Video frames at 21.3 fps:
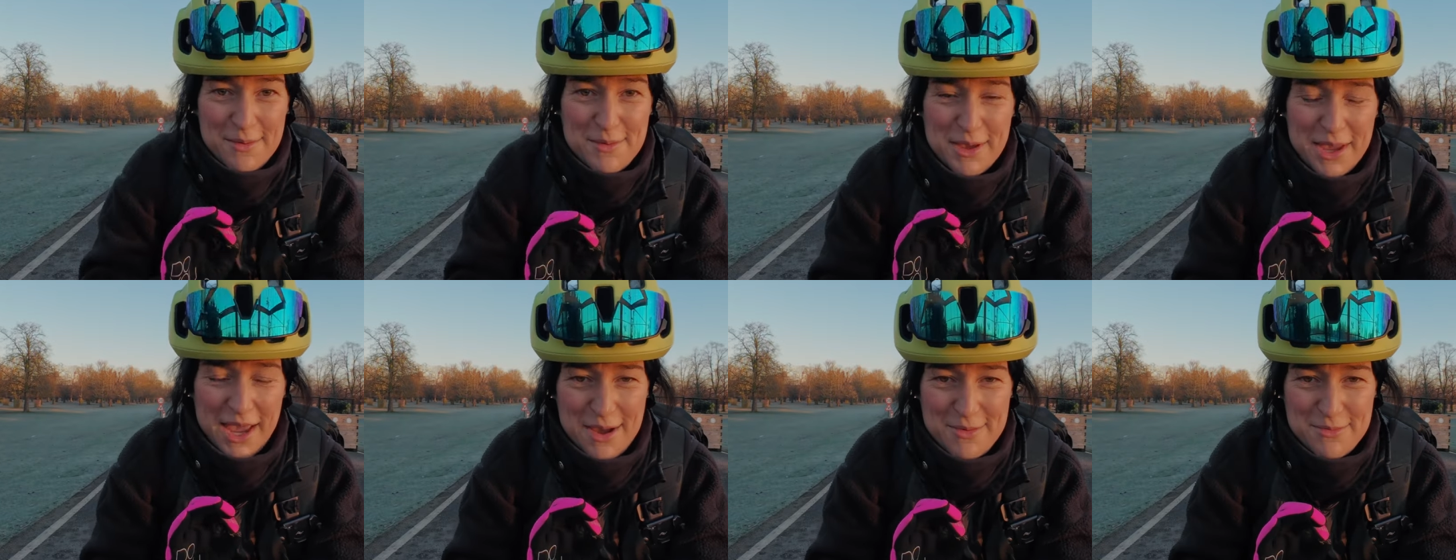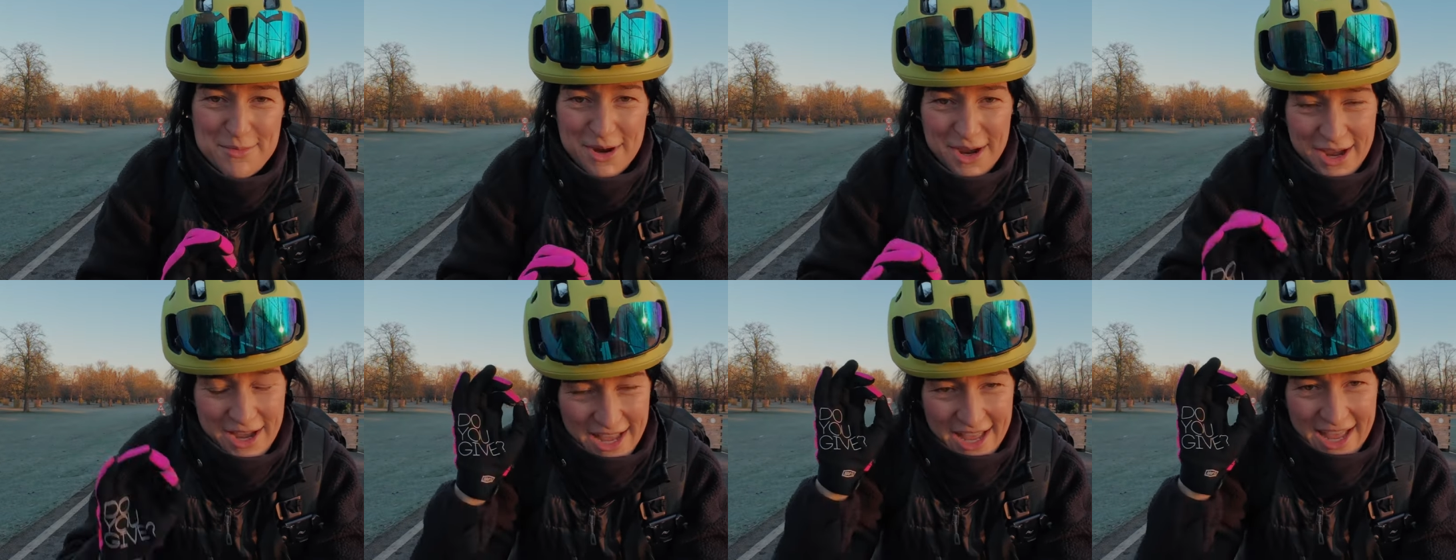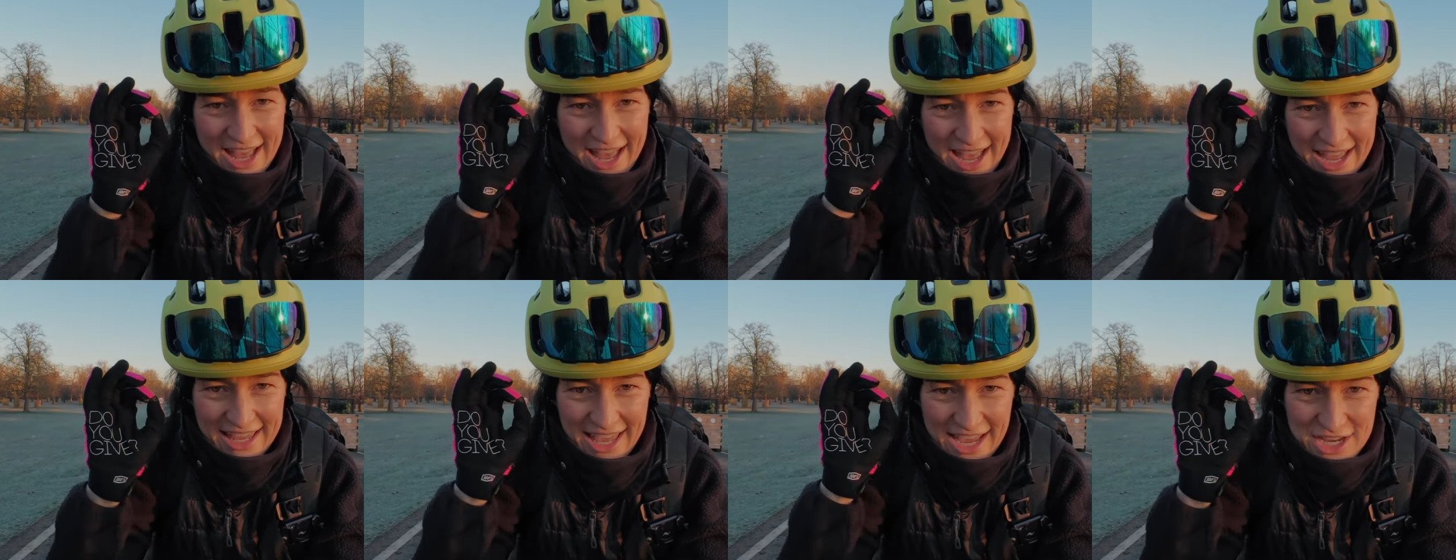your camera
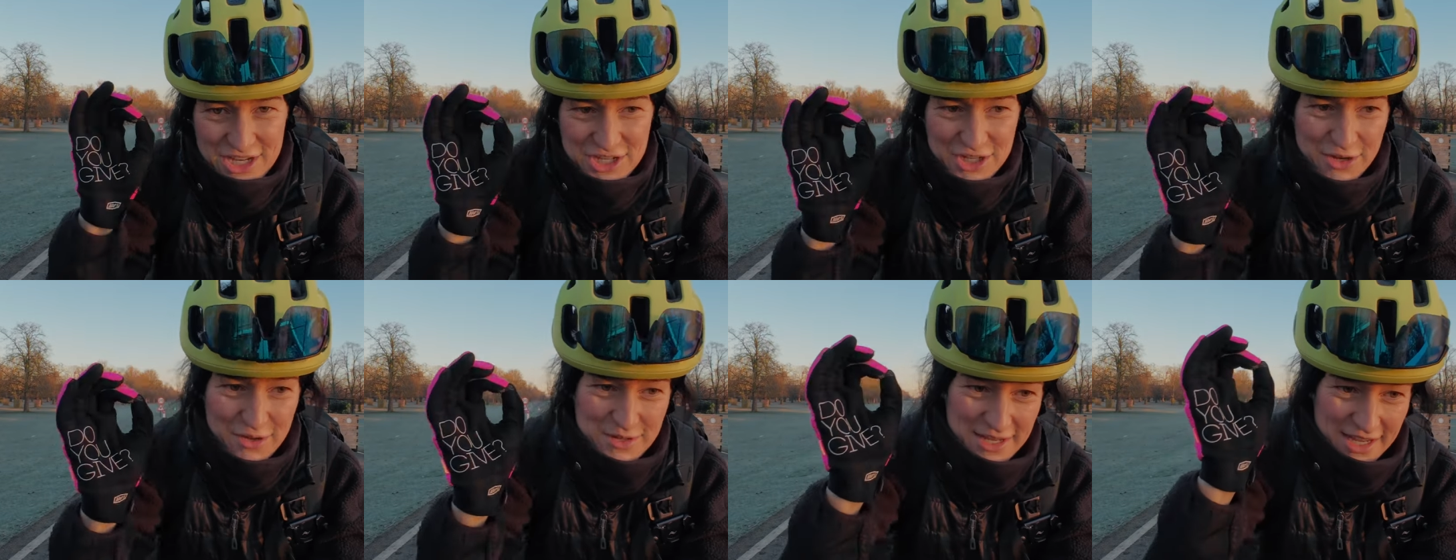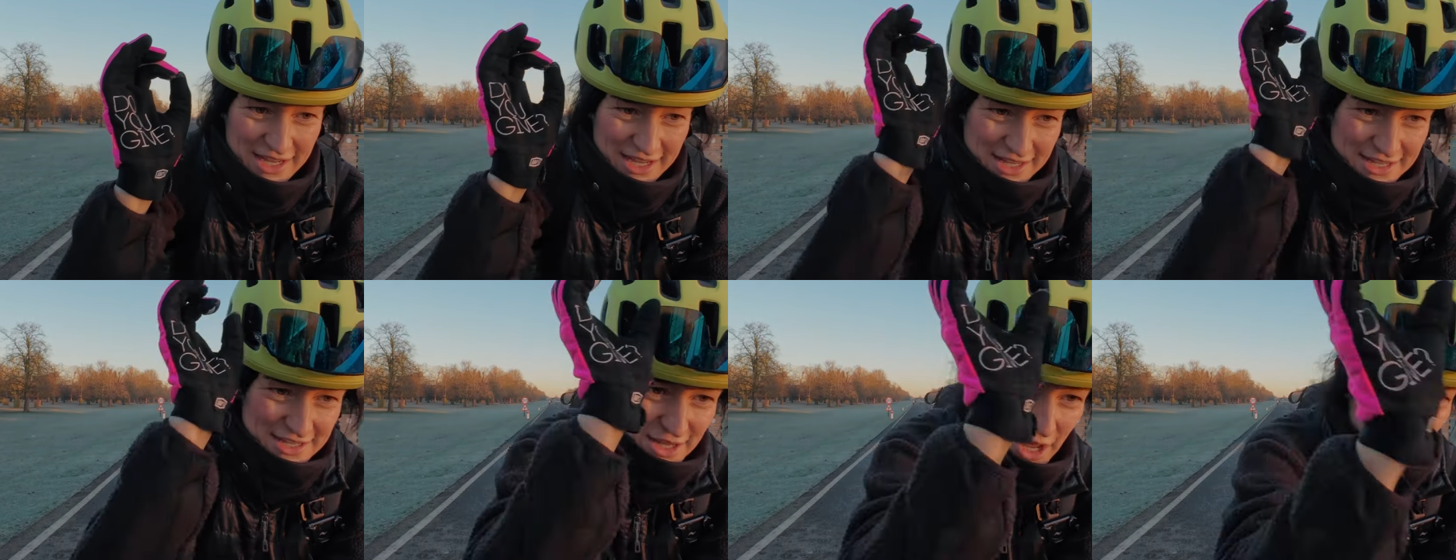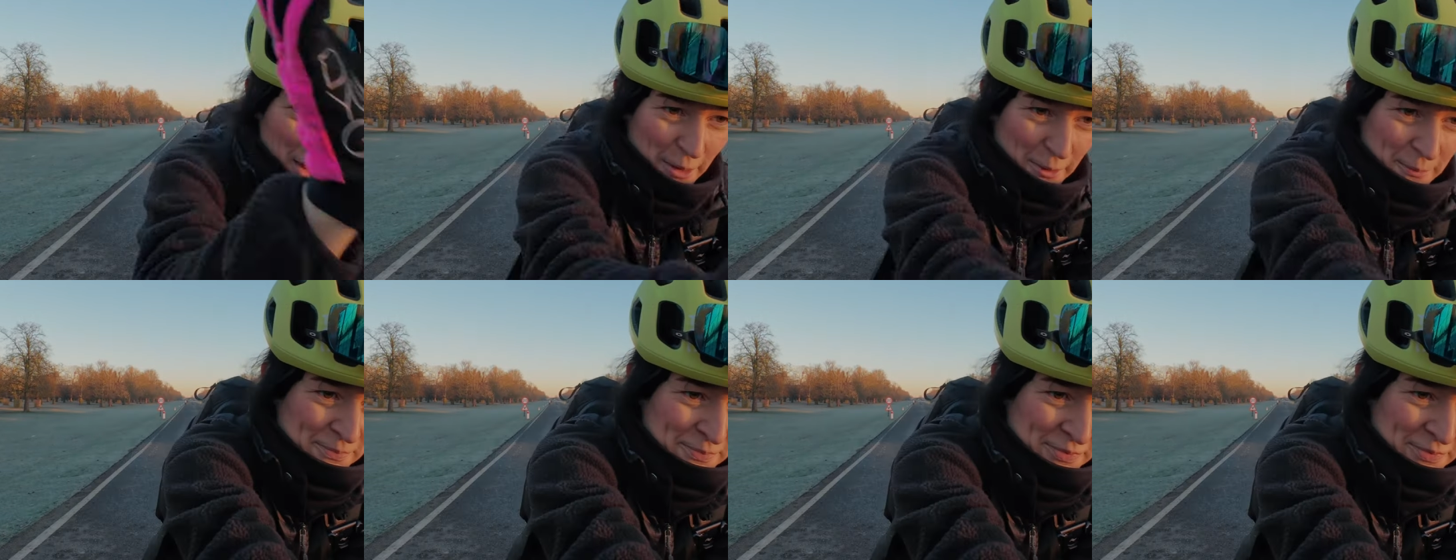and get shooting. So